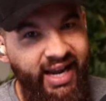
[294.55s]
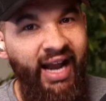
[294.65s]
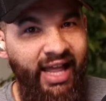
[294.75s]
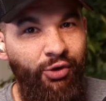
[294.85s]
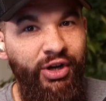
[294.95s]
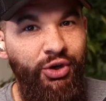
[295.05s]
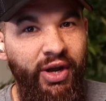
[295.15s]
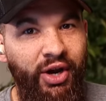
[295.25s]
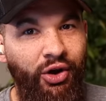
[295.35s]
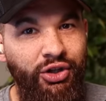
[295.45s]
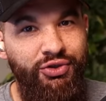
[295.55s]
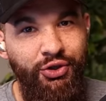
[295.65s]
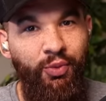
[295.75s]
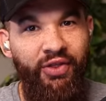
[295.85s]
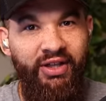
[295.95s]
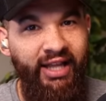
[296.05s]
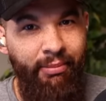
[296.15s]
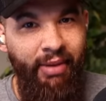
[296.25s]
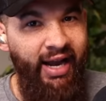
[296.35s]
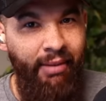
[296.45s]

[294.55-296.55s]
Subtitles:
kind of like we do here on YouTube with clickbait.